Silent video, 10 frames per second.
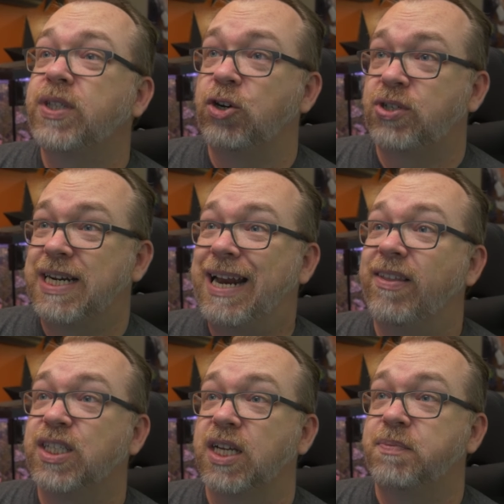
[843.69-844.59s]
interested in
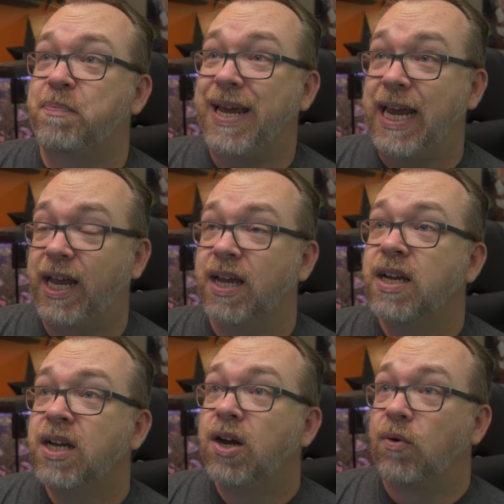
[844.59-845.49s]
is, peak
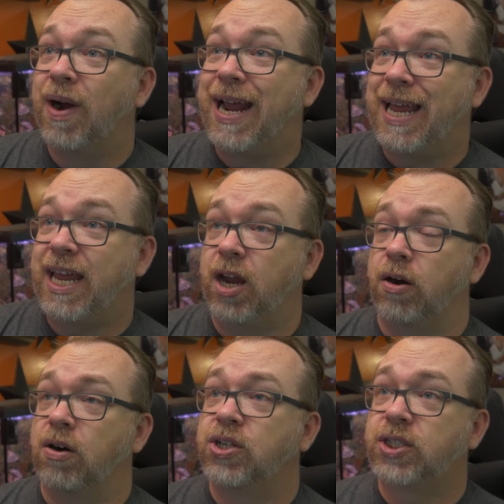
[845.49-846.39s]
right here.